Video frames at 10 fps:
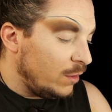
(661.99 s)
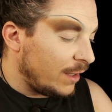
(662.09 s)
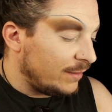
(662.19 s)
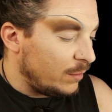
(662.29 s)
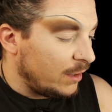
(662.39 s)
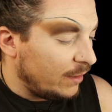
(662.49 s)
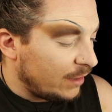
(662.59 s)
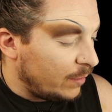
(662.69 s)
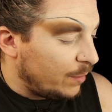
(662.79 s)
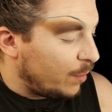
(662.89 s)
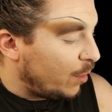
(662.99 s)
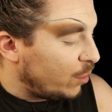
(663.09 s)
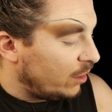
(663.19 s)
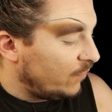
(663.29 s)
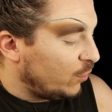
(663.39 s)
like I said, because I'm a
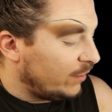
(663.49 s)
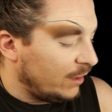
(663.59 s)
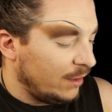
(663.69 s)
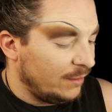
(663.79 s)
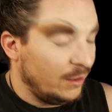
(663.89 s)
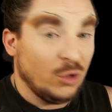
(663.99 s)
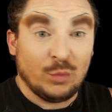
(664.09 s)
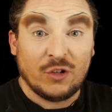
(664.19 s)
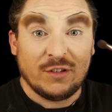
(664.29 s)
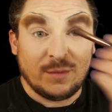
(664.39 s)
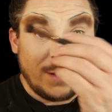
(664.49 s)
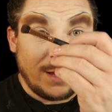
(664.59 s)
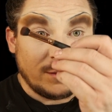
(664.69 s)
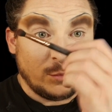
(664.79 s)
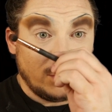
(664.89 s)
proponent of using as little brushes as
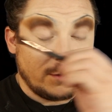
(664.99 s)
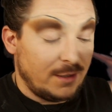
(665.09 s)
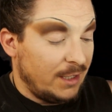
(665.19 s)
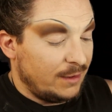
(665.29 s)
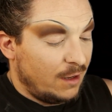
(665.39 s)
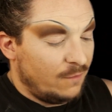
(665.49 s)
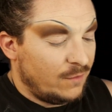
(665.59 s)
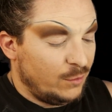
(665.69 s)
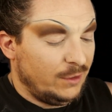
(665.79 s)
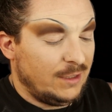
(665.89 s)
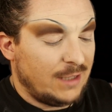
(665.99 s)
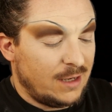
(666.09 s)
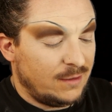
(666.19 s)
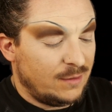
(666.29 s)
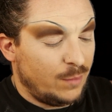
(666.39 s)
possible, I'm going to take that really
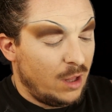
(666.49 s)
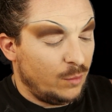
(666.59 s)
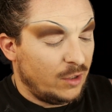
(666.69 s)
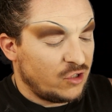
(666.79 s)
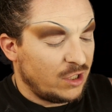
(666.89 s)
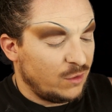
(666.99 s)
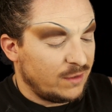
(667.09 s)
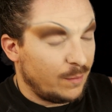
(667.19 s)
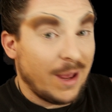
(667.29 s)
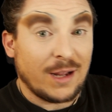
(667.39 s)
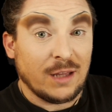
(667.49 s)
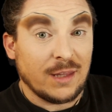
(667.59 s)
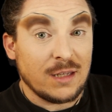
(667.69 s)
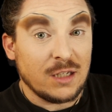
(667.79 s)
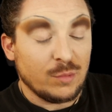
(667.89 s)
dense small brush I used to pack on
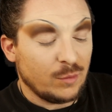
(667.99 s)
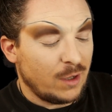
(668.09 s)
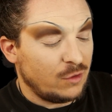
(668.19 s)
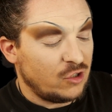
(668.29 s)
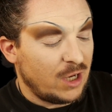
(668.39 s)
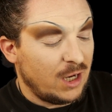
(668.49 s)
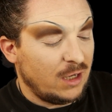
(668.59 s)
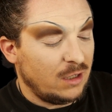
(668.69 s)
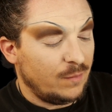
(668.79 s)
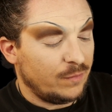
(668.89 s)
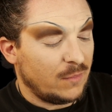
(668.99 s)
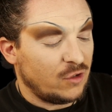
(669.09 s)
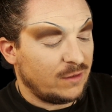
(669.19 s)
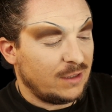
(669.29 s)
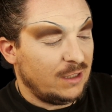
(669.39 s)
that deeper brown shade and
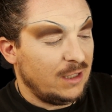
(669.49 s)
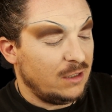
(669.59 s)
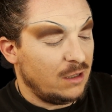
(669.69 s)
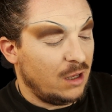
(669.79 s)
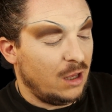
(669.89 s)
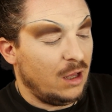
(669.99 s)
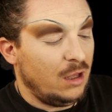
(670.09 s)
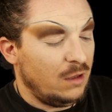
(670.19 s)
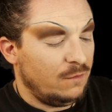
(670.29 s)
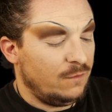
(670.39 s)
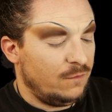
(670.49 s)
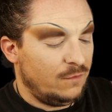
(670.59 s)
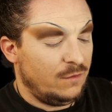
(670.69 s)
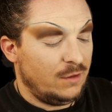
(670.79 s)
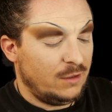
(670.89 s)
just clean it
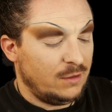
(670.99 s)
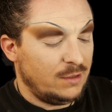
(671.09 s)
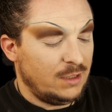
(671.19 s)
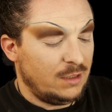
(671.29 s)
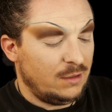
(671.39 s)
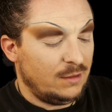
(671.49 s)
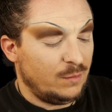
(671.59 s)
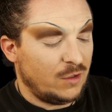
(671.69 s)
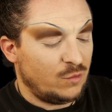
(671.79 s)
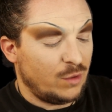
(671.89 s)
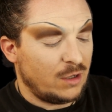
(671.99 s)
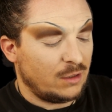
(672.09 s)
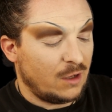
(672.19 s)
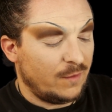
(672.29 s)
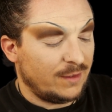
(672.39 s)
off. Just get as much product
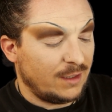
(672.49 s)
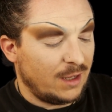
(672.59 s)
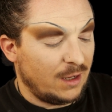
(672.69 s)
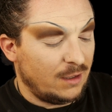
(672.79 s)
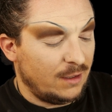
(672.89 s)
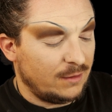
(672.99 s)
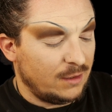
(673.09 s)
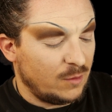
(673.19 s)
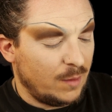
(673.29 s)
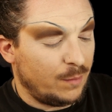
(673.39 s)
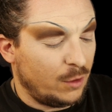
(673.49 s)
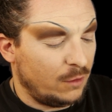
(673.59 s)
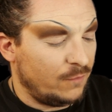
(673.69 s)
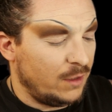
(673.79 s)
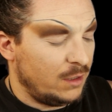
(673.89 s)
off as I can. It doesn't need to be
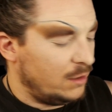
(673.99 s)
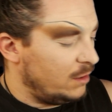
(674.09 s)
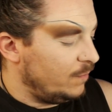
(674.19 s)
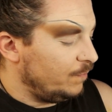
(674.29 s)
perfect.